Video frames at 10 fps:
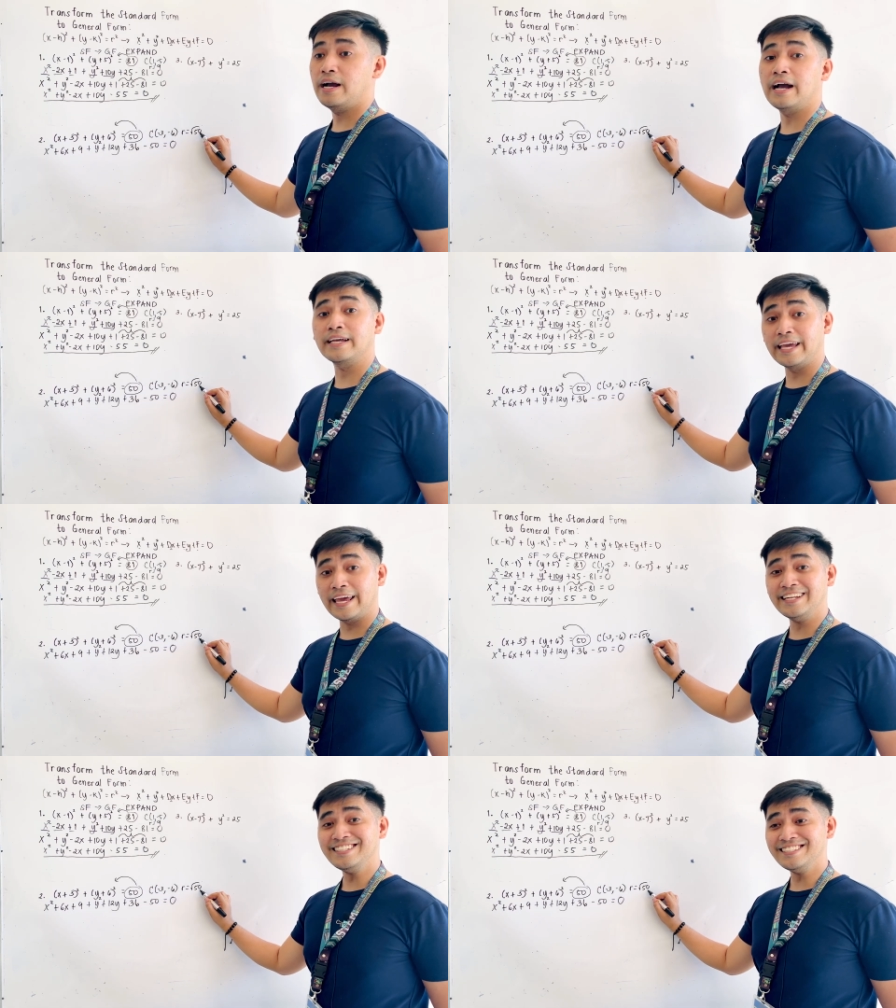
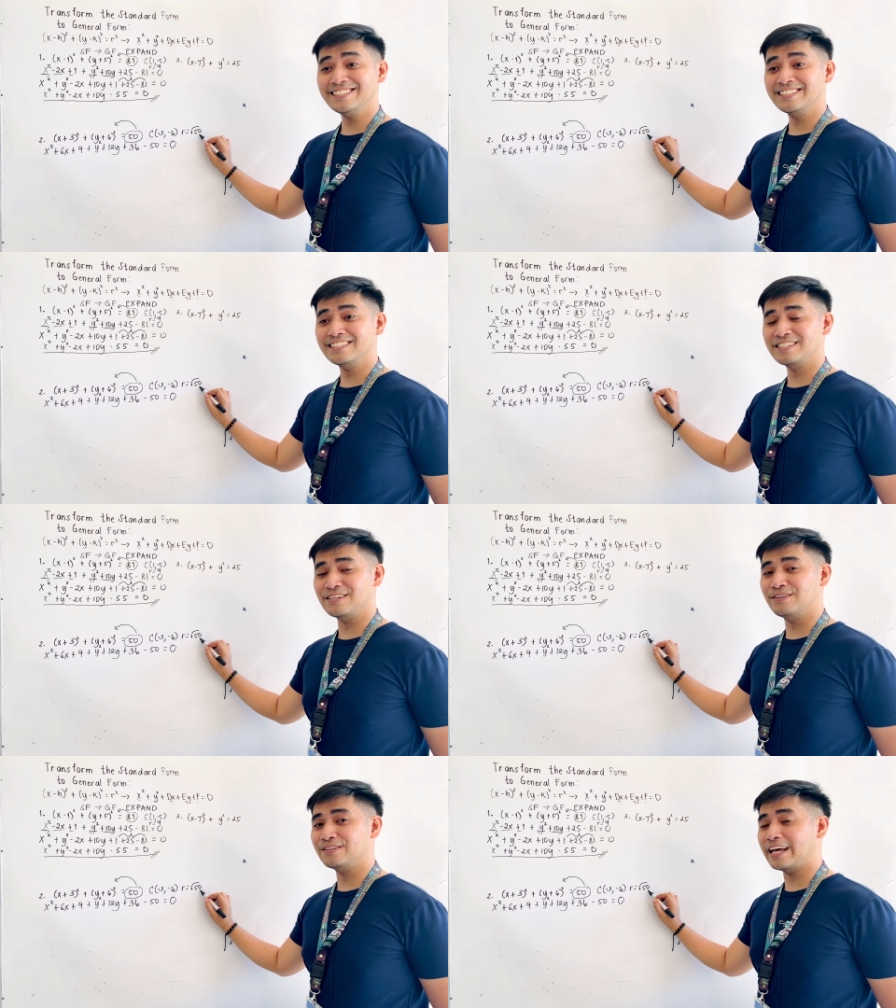Again,
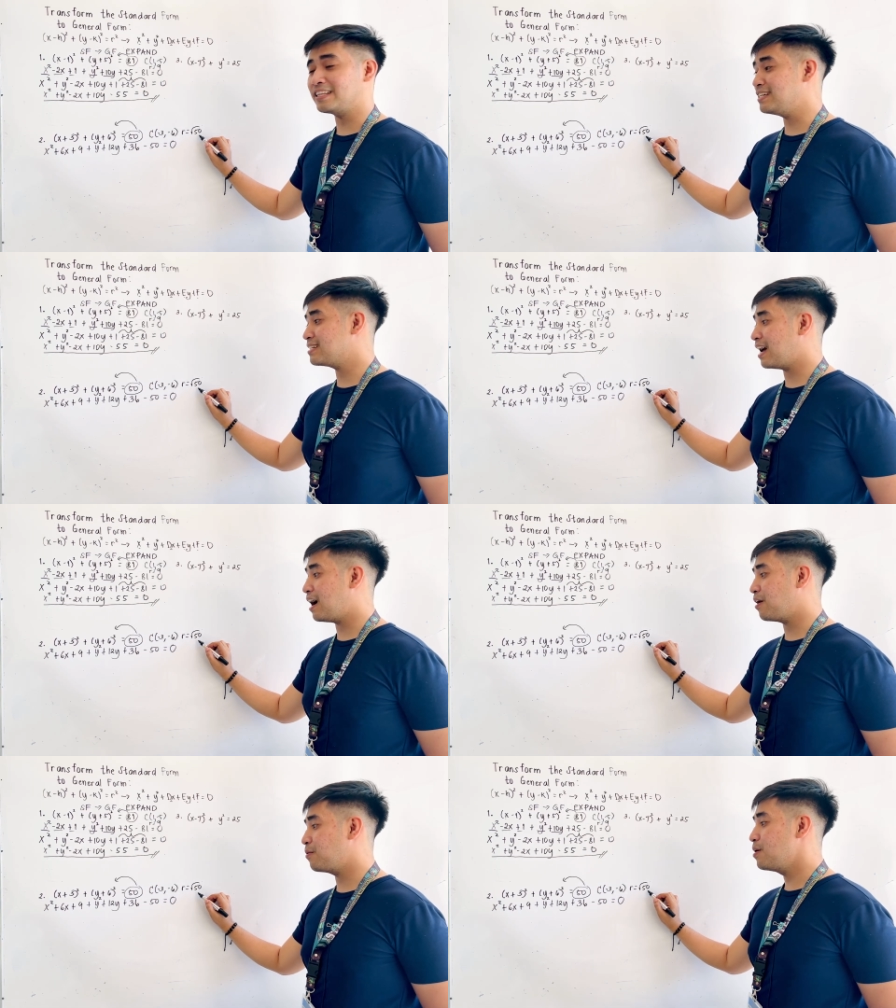so that is
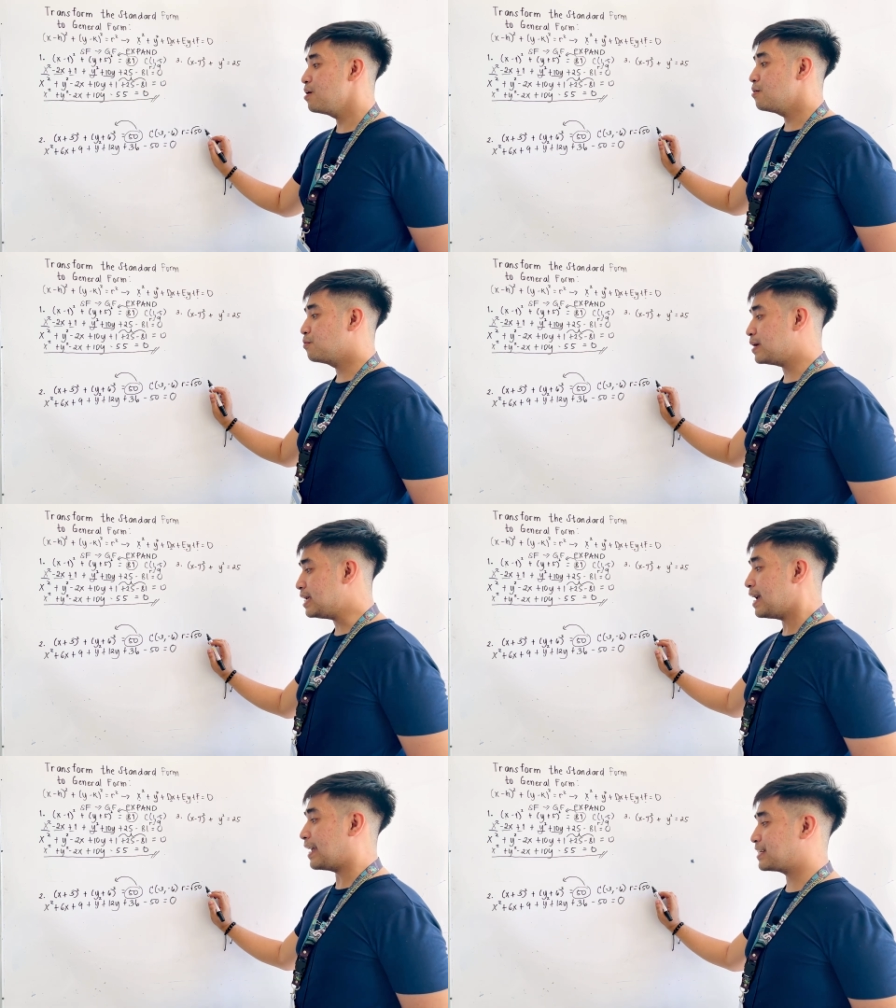how
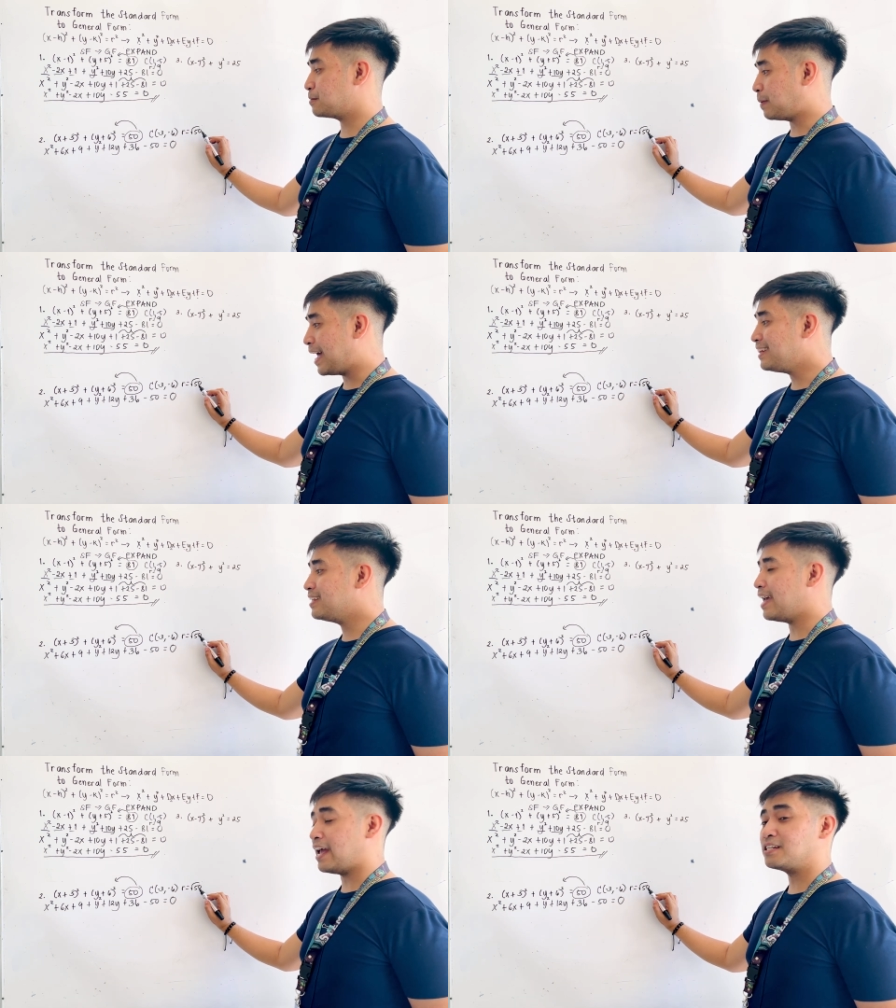we
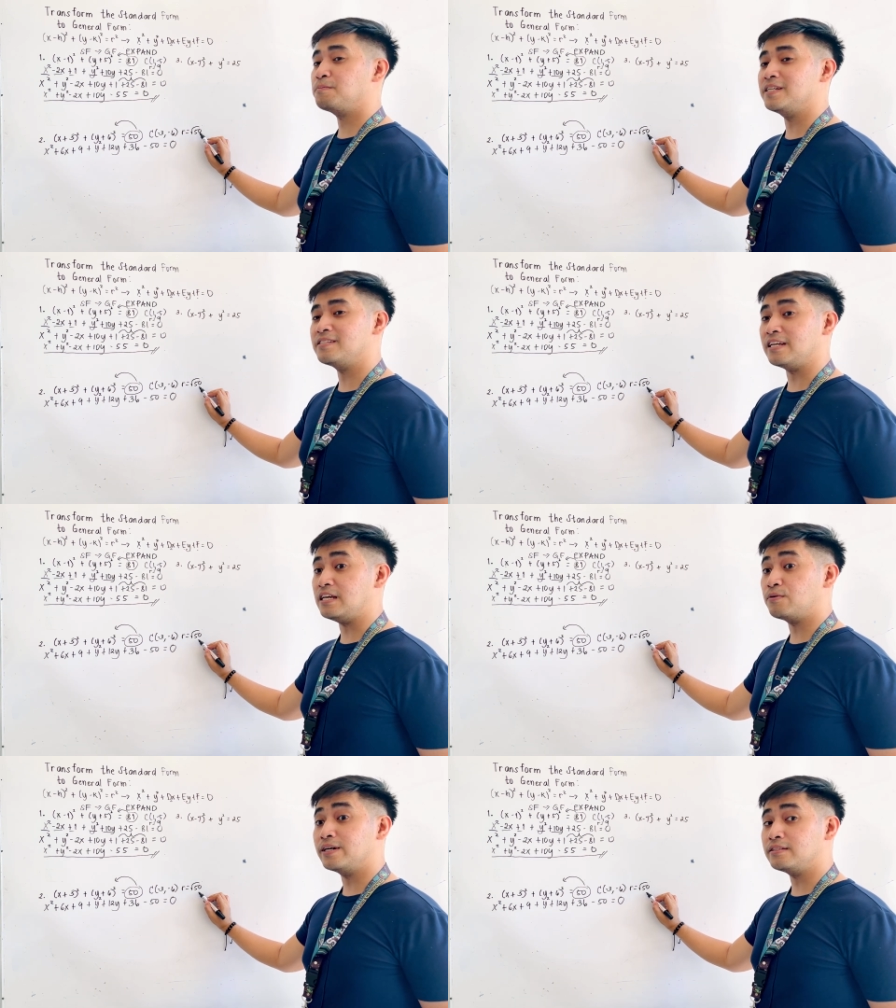expand x plus 3
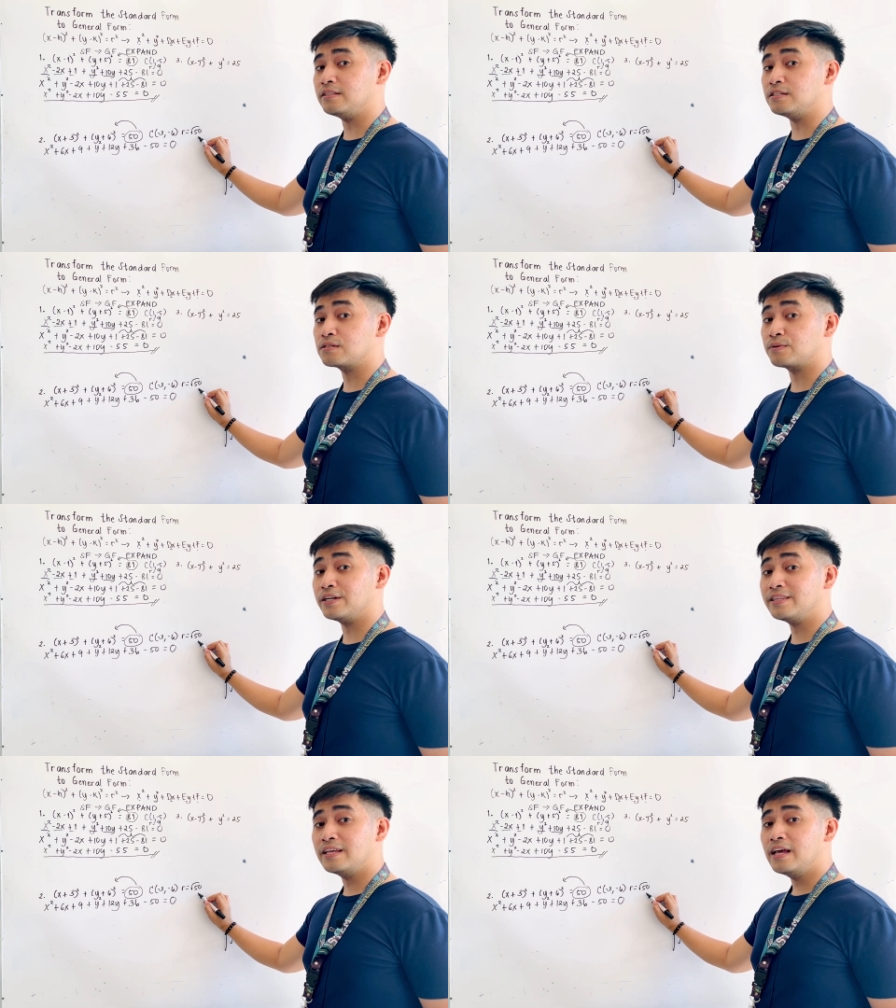quantity
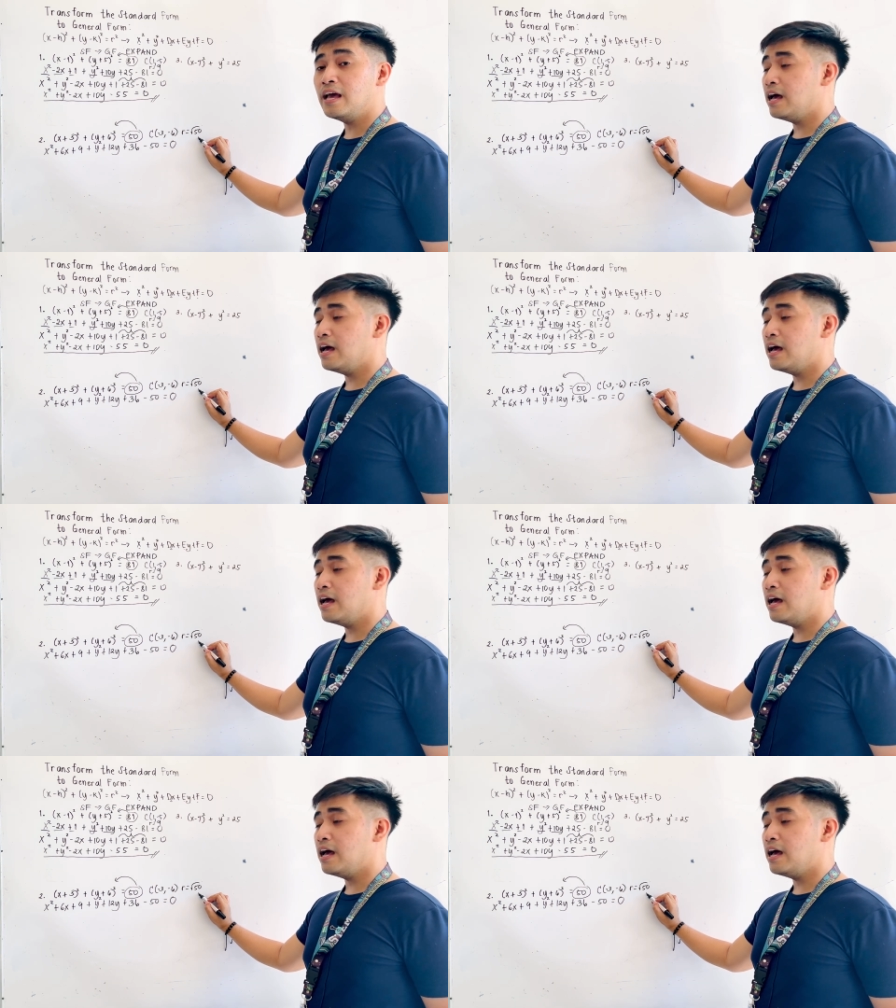squared